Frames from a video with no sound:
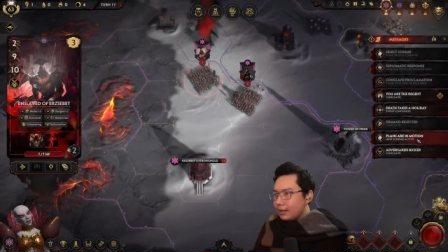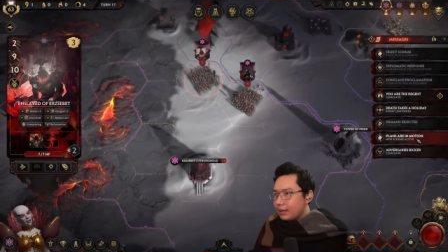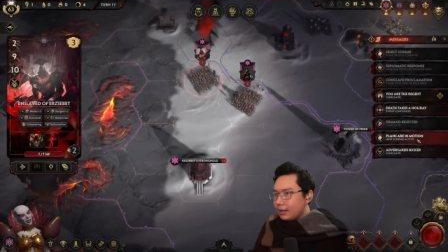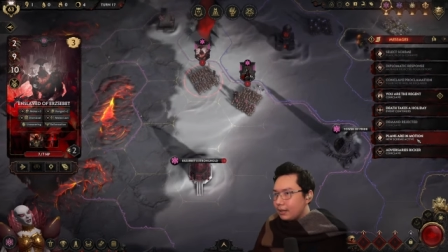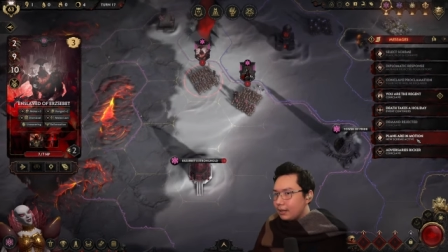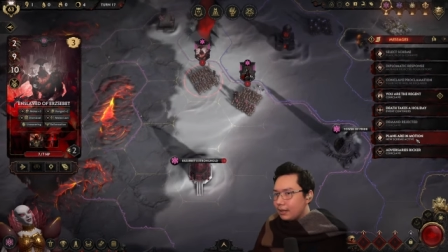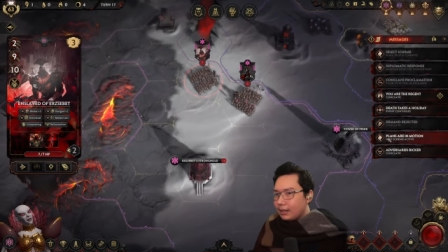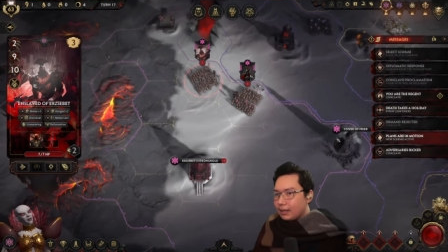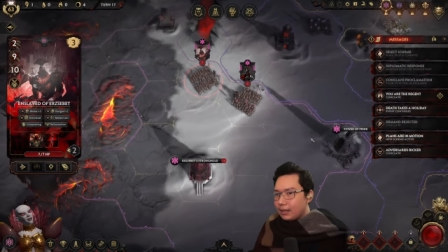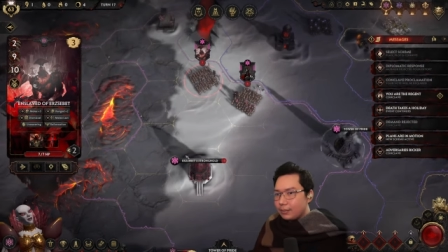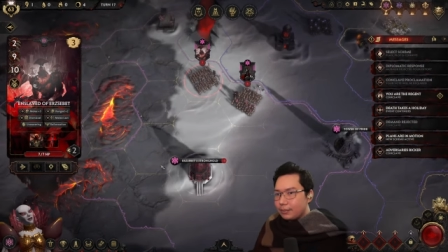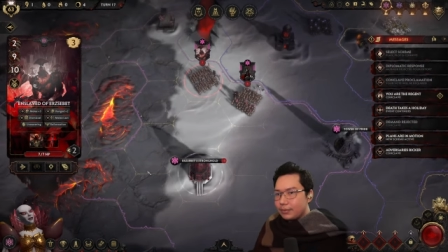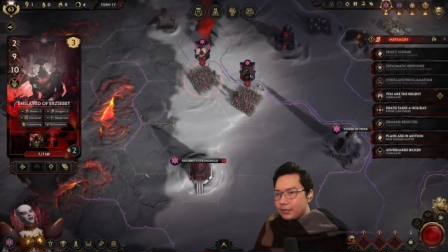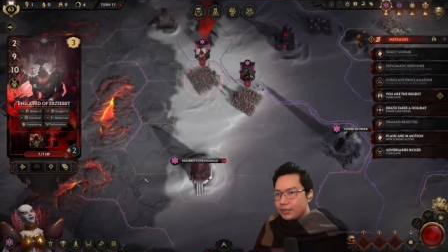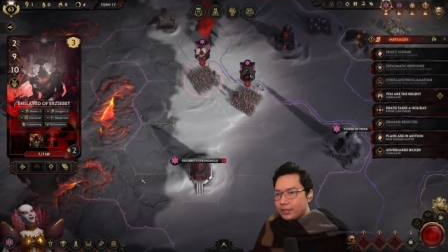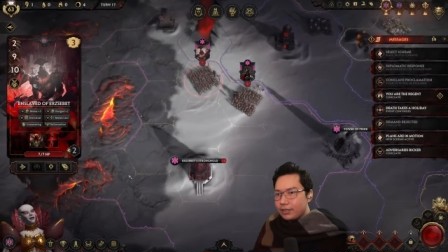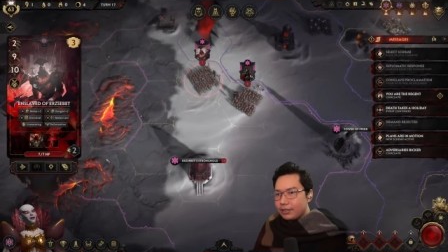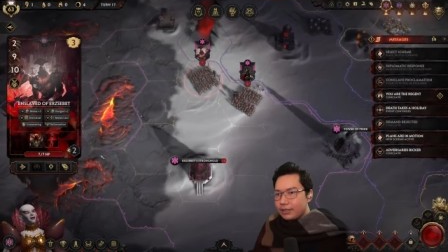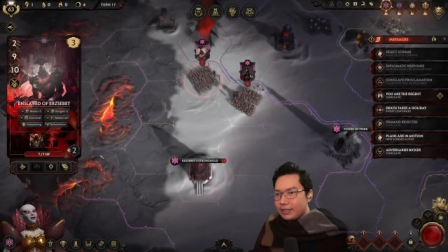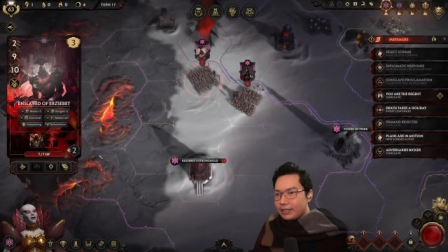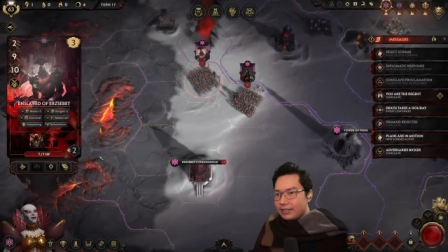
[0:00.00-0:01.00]
Um,
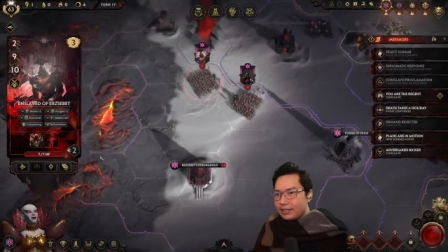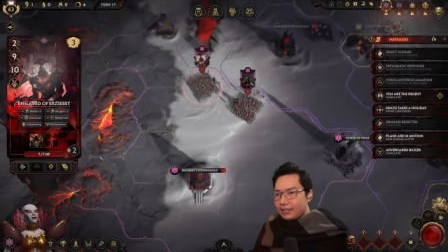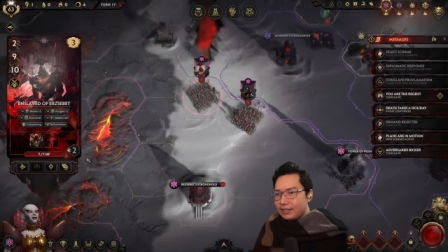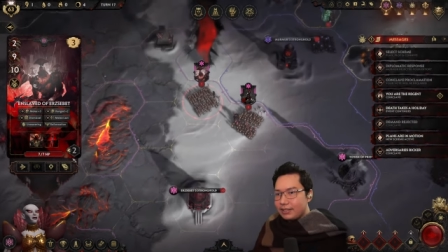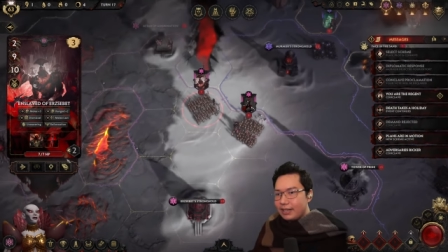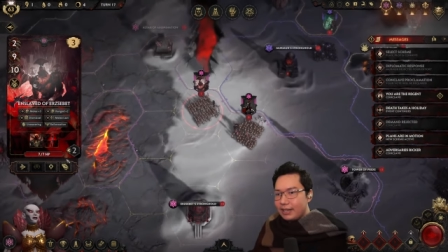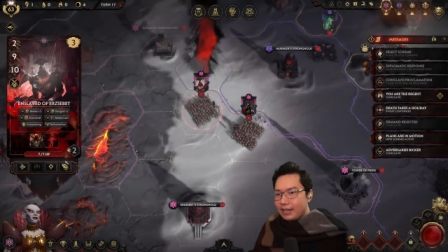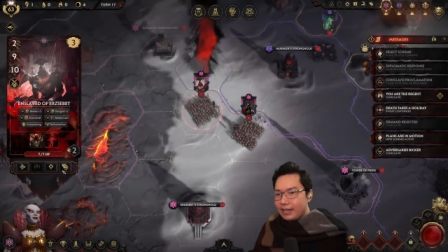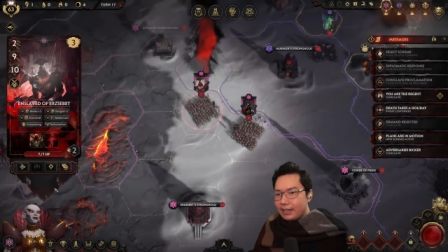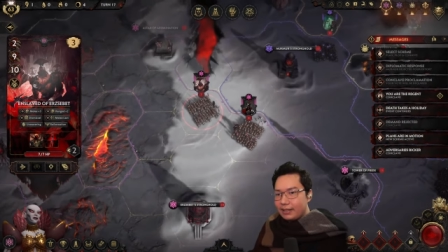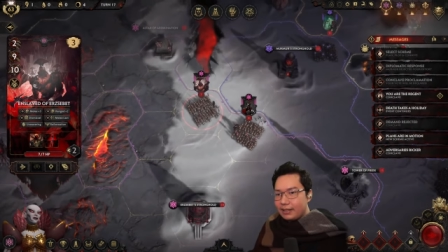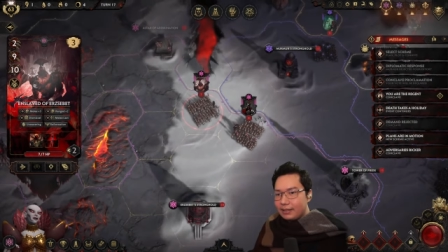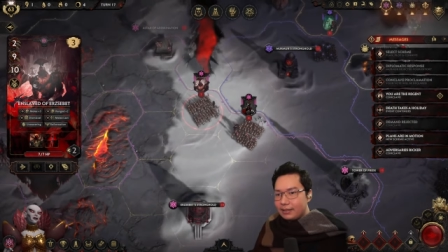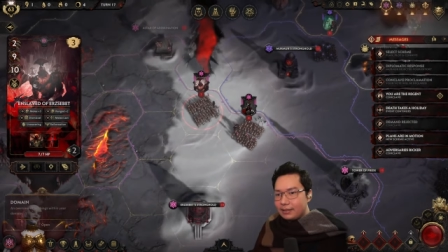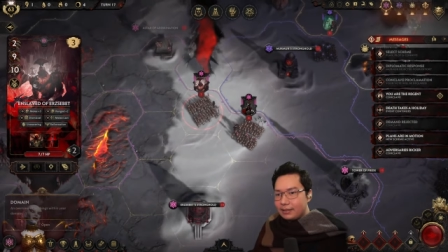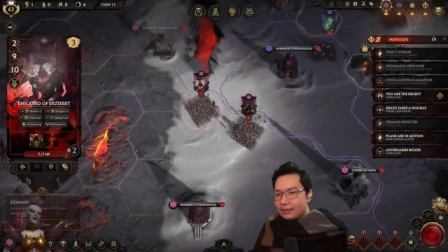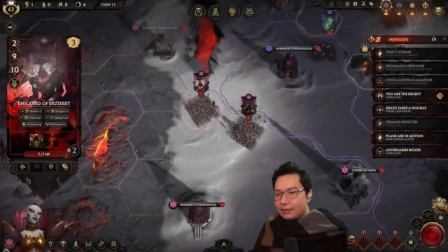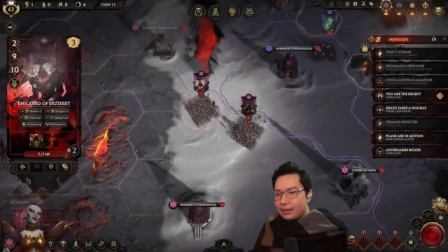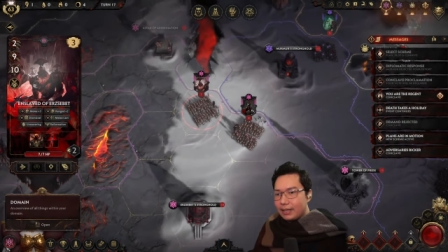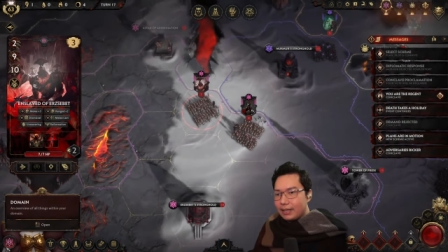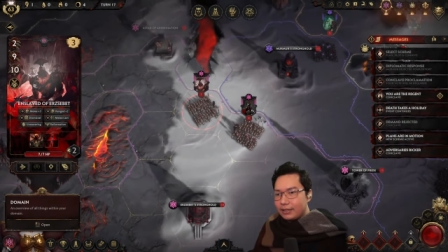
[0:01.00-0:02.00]
so instead,
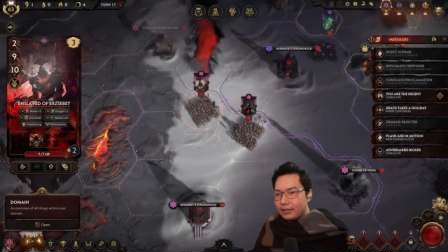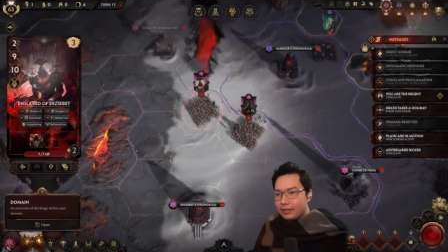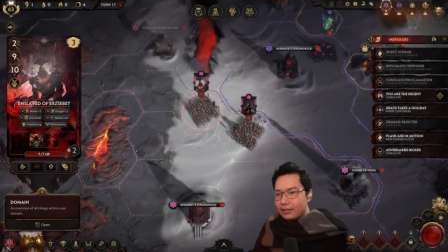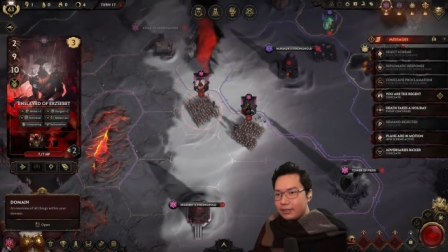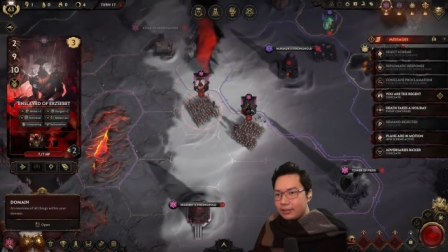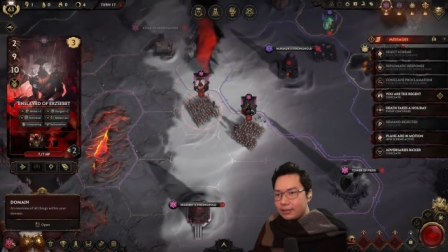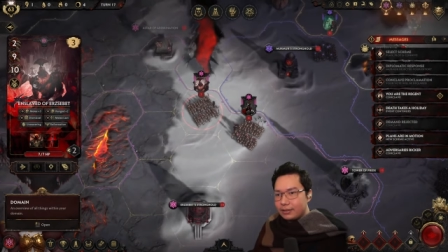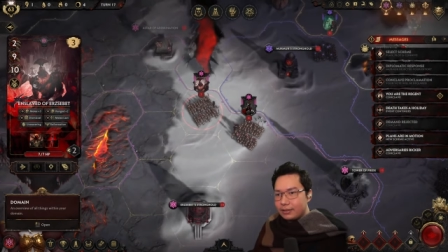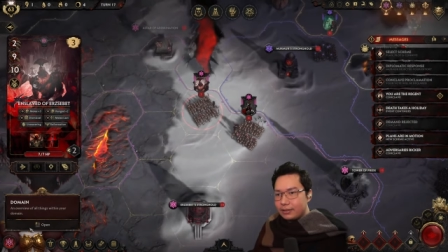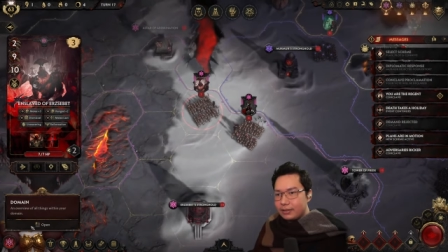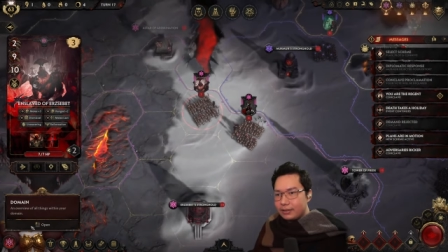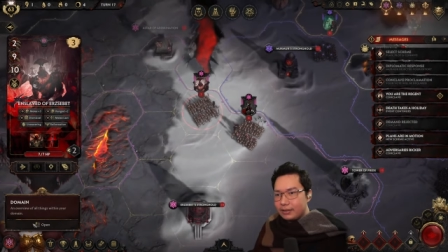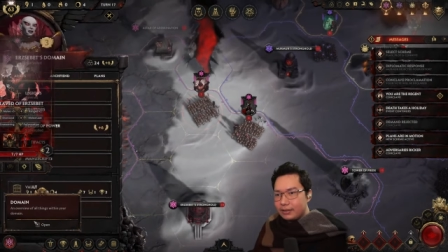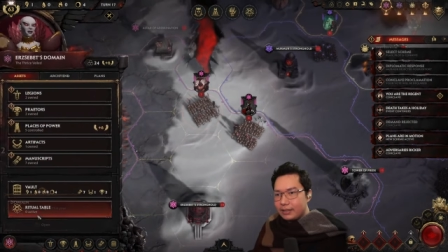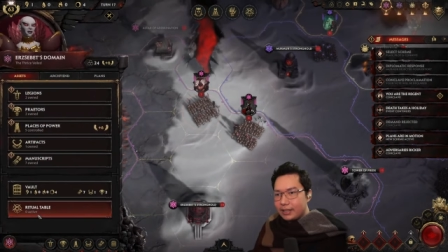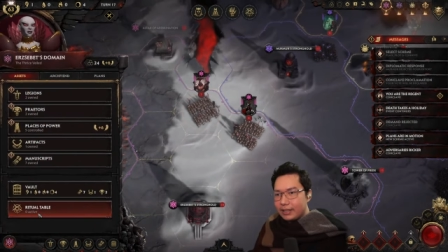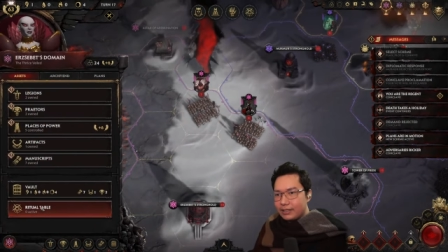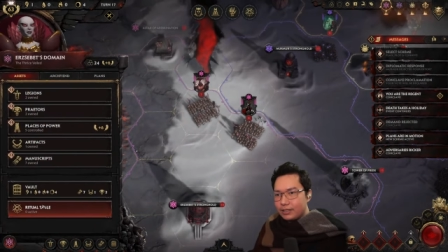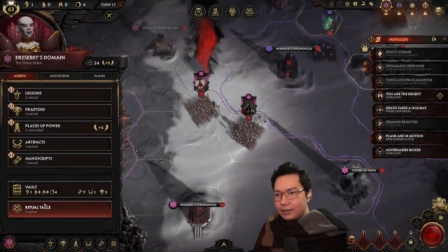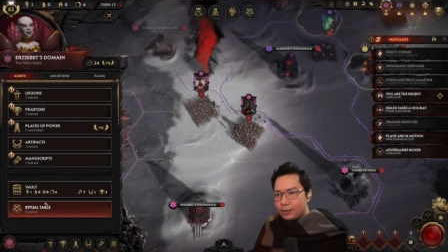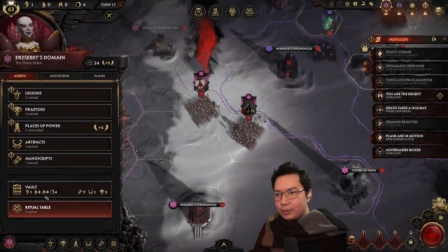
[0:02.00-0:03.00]
I could
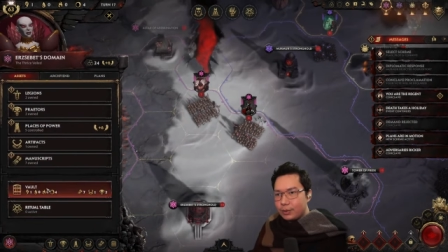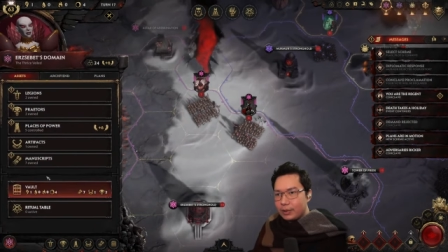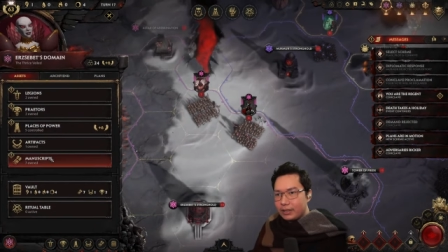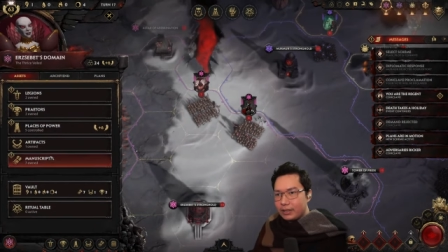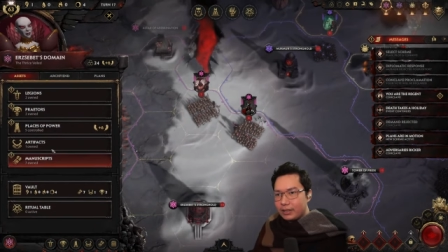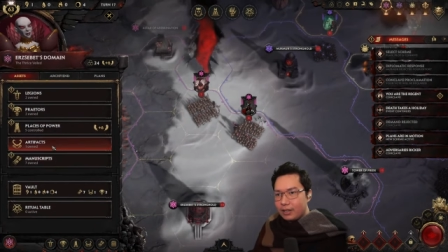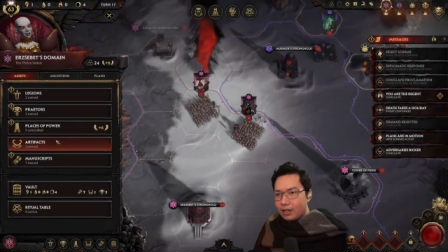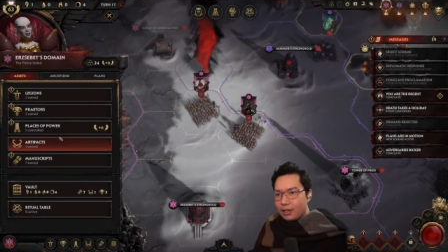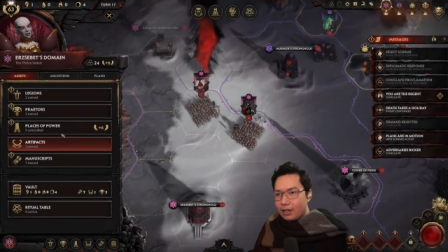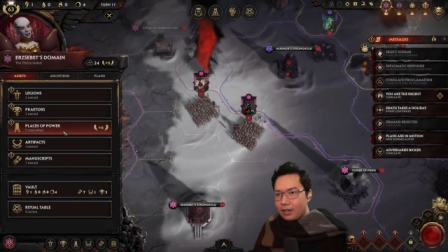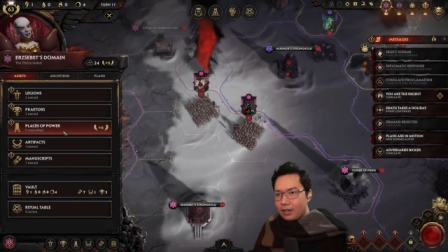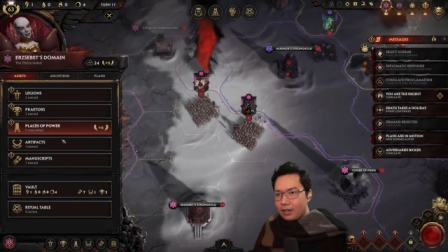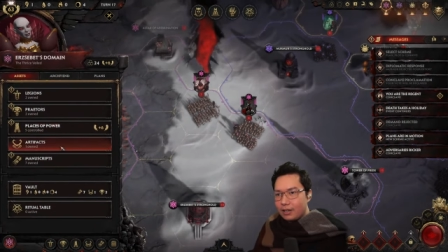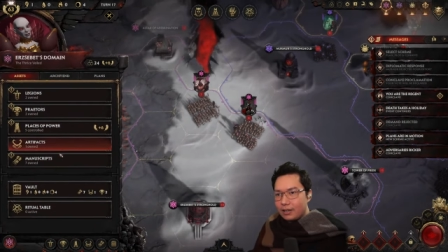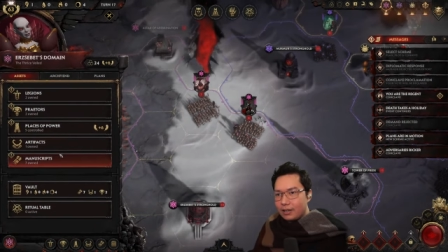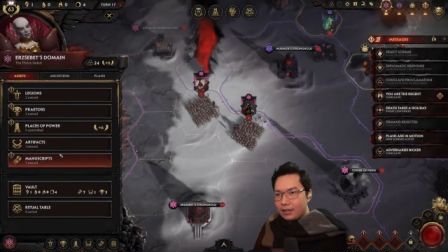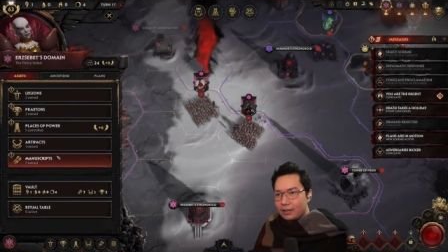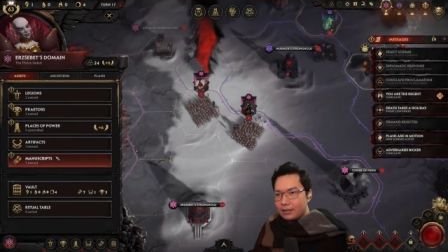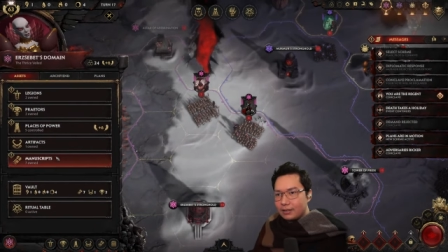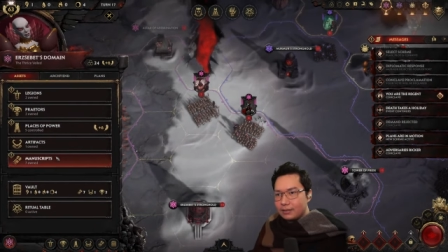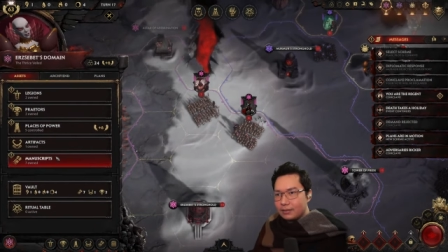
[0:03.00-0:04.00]
get to work
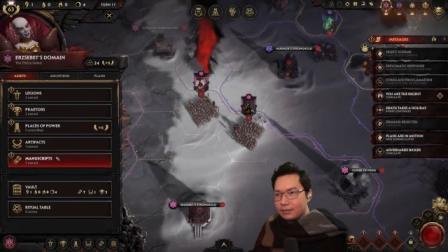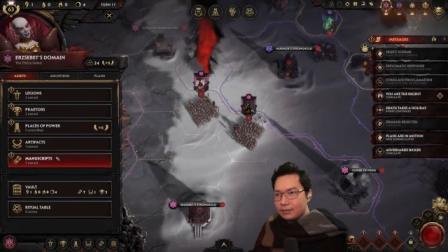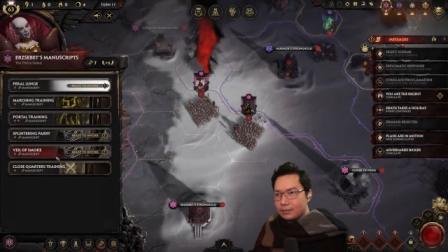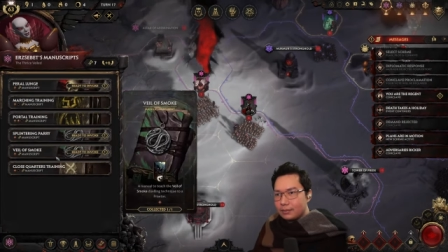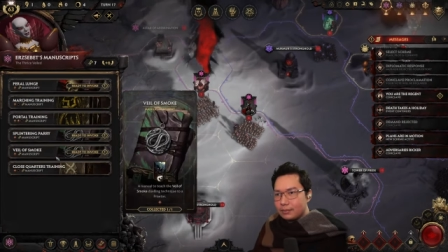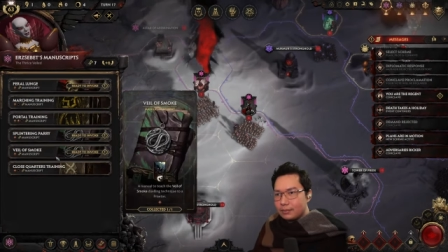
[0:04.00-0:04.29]
on...